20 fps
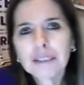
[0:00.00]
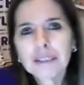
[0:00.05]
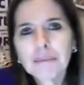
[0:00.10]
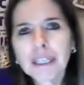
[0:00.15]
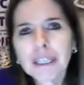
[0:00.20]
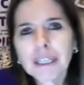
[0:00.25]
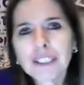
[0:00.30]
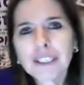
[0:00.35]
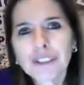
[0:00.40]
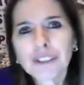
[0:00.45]

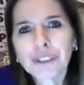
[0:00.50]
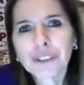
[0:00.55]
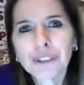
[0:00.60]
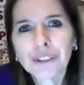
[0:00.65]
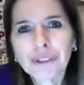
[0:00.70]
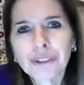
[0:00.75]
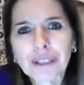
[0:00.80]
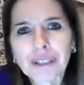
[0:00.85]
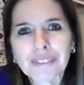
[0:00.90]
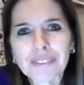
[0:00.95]
Make sure you
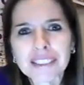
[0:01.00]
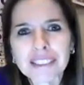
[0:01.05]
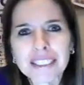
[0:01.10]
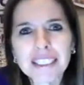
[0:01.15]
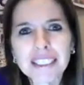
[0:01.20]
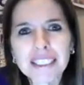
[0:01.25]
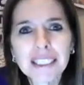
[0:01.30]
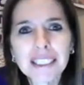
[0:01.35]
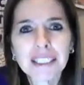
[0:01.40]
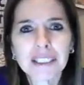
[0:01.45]
have
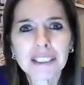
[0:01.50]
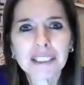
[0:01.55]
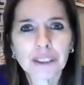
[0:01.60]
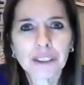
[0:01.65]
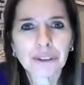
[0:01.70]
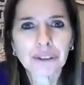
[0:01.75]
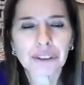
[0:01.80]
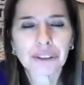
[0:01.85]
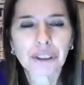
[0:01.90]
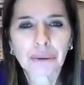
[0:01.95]
indeed
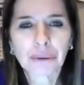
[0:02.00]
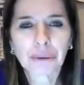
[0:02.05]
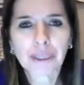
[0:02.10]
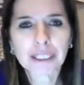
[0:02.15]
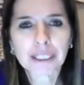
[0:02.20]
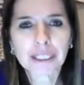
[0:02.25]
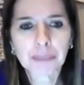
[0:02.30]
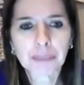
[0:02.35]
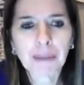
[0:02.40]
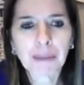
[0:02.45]
used the correct
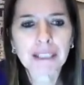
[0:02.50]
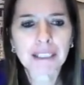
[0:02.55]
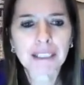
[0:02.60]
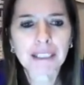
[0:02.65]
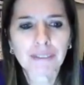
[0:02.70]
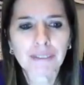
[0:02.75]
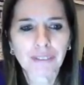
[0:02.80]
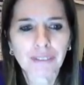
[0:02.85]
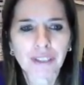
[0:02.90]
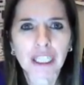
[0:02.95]
spelling
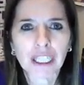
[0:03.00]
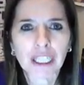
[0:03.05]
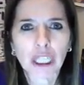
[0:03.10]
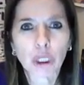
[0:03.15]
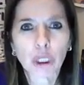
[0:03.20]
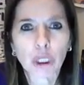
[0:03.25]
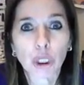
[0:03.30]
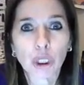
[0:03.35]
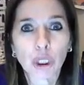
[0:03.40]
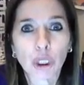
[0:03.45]
for the
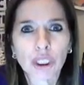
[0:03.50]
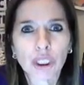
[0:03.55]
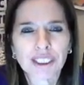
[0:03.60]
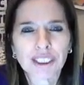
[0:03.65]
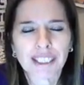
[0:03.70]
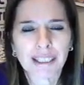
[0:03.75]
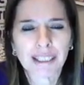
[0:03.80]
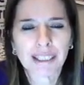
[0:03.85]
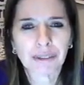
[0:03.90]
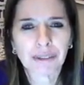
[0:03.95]

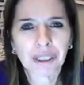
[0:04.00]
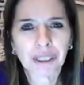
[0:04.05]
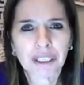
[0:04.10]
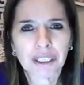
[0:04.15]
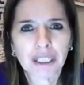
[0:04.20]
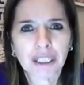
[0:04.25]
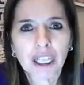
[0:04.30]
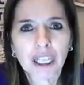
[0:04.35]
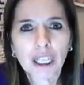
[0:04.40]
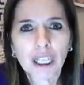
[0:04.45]
sound
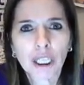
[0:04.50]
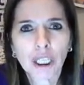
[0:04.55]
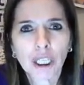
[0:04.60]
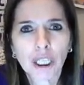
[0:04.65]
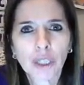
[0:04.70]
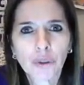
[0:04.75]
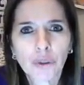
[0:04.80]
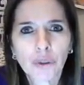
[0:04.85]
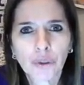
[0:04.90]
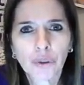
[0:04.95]
in
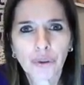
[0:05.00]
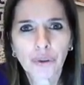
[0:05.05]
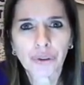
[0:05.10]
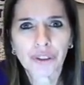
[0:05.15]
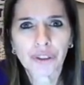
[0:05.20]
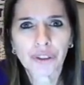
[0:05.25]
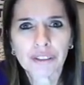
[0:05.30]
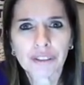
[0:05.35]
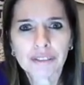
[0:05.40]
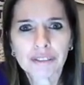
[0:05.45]

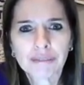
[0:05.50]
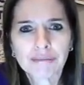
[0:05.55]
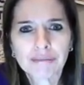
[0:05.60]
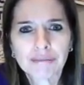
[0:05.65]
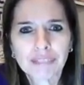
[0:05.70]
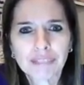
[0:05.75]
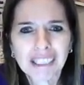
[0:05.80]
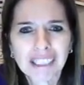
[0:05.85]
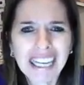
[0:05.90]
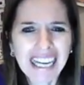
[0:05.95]
learn.
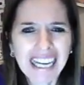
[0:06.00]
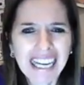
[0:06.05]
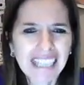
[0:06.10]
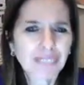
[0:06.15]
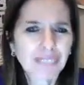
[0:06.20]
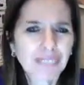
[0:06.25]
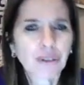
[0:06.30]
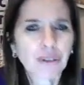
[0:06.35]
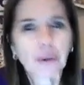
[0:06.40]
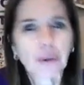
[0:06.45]

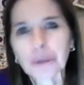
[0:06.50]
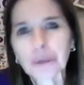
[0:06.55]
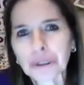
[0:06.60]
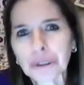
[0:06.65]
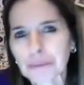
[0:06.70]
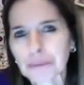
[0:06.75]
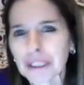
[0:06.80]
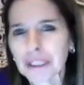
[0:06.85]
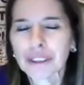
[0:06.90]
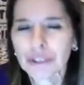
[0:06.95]
And of course,
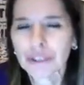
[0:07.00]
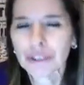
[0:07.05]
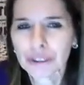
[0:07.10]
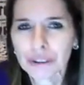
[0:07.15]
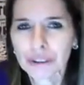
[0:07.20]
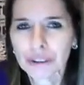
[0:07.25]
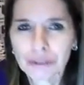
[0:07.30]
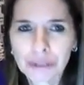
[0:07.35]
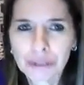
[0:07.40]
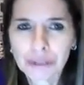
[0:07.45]
make sure
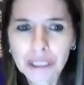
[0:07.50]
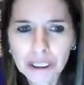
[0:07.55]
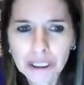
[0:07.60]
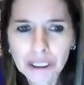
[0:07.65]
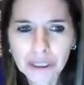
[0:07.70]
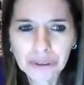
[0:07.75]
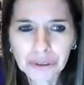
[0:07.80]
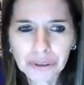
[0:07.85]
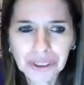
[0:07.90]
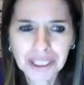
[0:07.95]
you
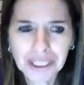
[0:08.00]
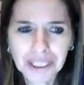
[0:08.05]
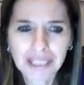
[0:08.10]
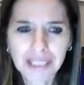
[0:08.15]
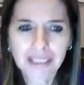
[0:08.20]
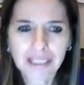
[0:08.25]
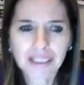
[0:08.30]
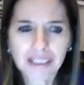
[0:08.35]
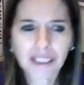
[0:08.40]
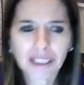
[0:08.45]
use
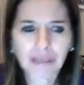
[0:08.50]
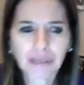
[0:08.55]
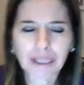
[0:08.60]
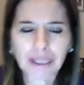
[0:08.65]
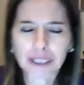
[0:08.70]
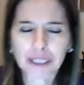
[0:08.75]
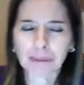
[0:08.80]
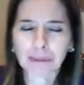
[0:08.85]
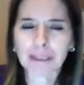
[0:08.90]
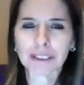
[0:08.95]
the correct
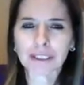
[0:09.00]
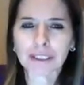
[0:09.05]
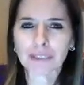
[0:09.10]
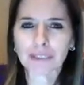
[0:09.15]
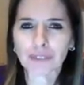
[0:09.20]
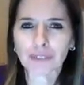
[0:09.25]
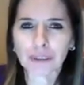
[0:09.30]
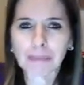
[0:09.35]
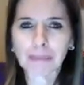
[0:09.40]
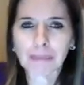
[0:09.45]
spellings for
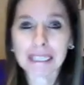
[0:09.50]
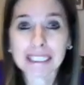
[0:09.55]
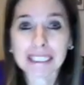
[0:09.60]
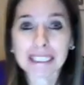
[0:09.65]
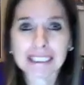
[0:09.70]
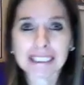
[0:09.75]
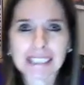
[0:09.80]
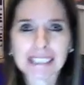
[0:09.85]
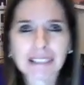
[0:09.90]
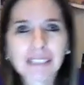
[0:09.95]
the beginning
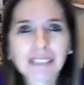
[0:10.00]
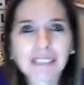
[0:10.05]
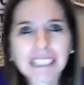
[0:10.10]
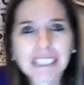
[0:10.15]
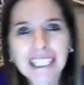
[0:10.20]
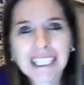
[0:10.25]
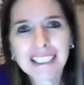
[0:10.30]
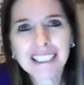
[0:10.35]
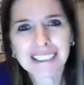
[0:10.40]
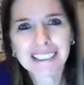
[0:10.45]
sound and the
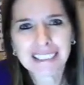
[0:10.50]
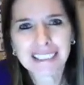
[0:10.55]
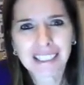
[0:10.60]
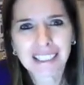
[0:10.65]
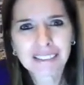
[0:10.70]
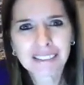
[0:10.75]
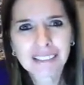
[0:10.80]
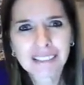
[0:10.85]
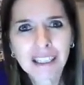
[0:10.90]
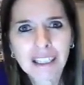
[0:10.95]
ending
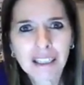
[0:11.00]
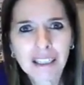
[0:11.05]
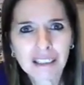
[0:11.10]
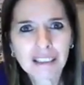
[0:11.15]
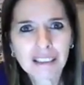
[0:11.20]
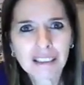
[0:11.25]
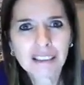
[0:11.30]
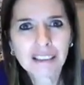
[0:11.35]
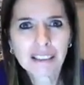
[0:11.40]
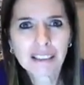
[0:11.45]
sound,
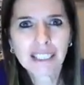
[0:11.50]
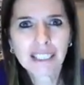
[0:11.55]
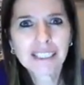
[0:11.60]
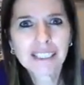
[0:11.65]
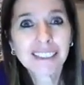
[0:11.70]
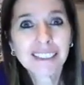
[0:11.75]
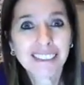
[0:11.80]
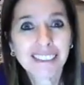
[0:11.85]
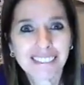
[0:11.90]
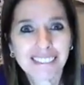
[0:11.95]

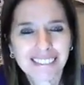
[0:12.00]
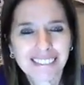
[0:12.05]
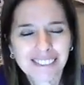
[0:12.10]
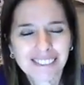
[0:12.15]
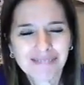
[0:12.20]
and n.